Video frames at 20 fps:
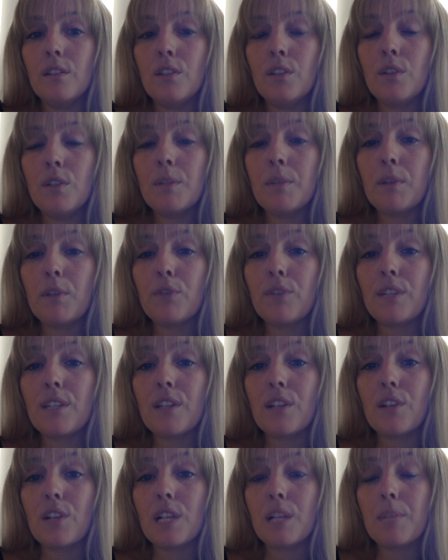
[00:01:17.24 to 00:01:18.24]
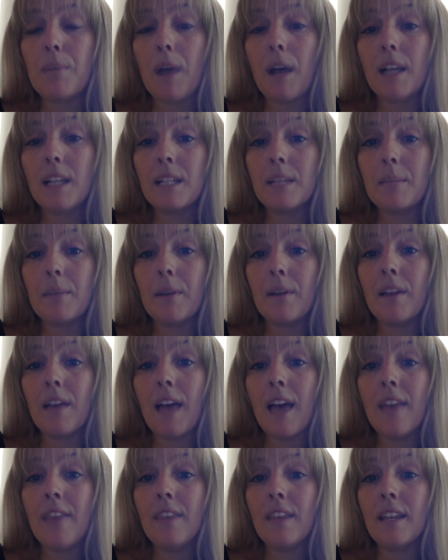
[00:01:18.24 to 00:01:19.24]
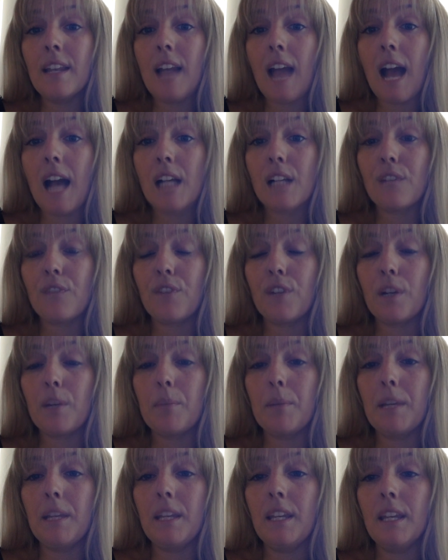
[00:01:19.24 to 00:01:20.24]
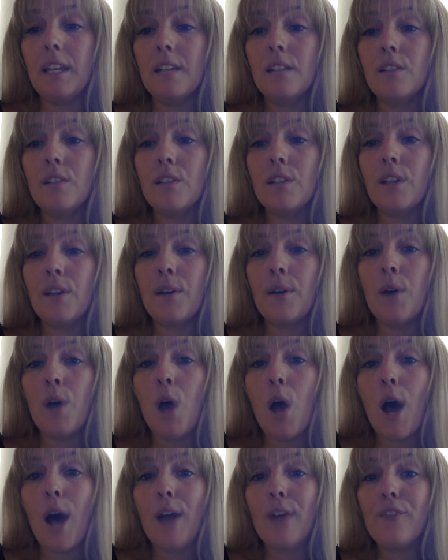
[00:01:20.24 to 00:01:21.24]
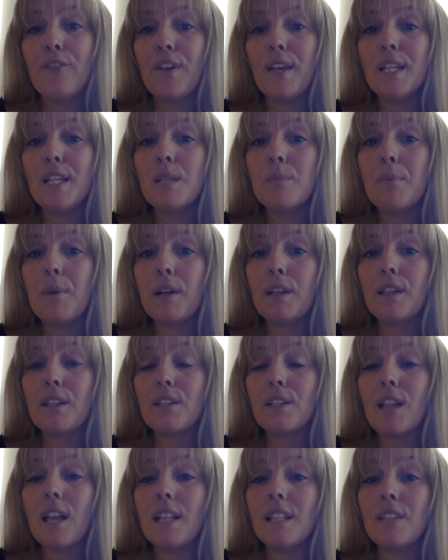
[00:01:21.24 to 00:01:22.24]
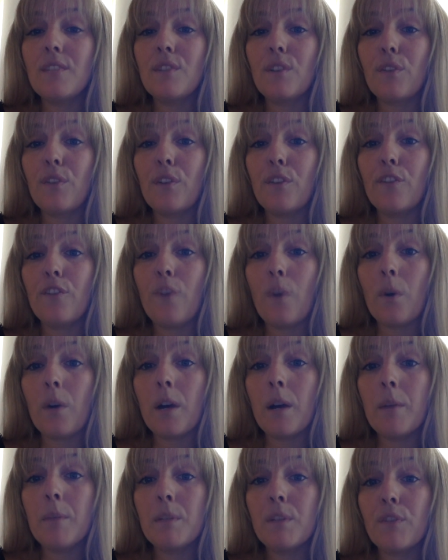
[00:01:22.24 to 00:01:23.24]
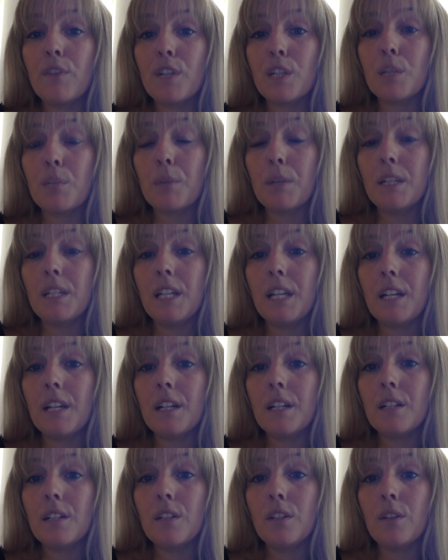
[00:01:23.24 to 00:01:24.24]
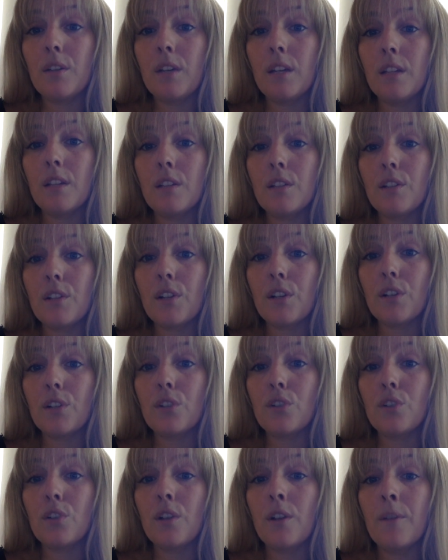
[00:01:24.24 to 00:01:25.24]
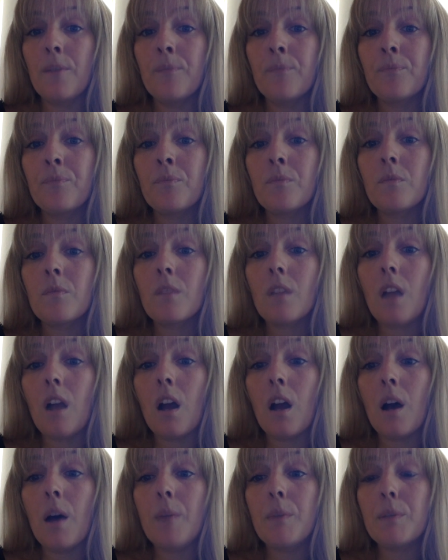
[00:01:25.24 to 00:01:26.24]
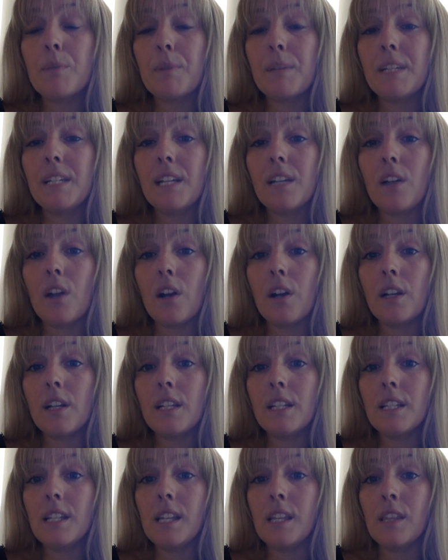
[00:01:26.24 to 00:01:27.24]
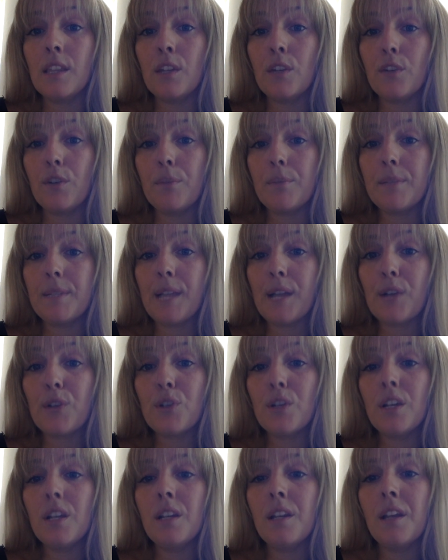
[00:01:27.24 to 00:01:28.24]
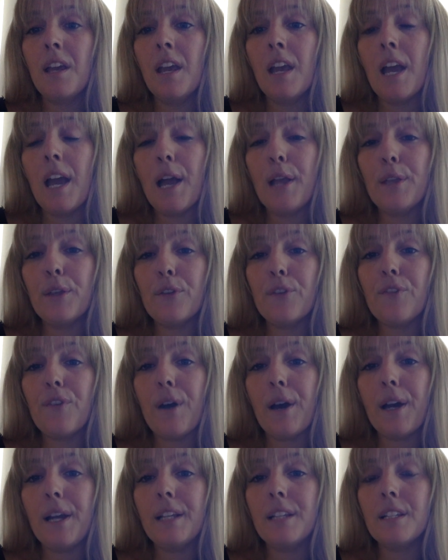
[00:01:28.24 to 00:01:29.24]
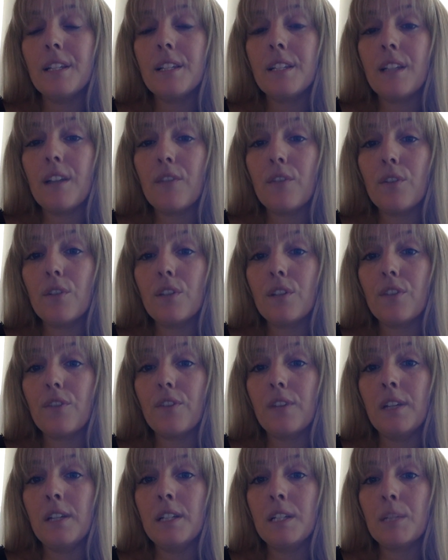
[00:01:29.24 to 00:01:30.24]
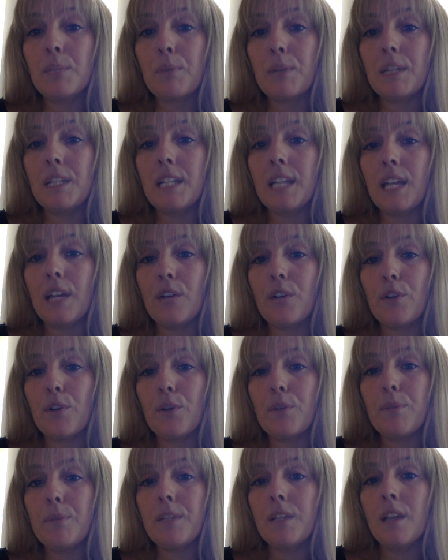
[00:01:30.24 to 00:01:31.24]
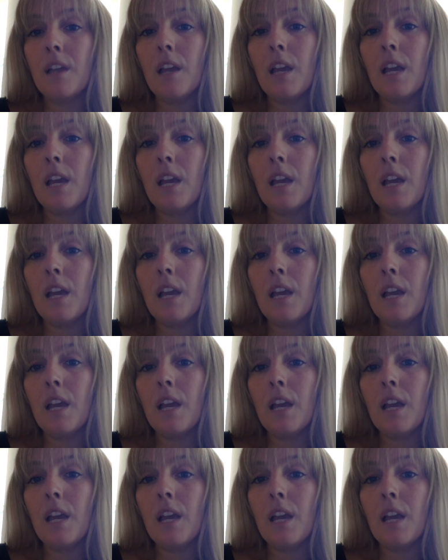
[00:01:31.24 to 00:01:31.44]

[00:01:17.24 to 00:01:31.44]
do as much research as possible and then ask for opinions. So on Facebook, there's lots of different forums for spray tanners. You can search spray tan artists in the group section, and you'll find several different spray tan groups.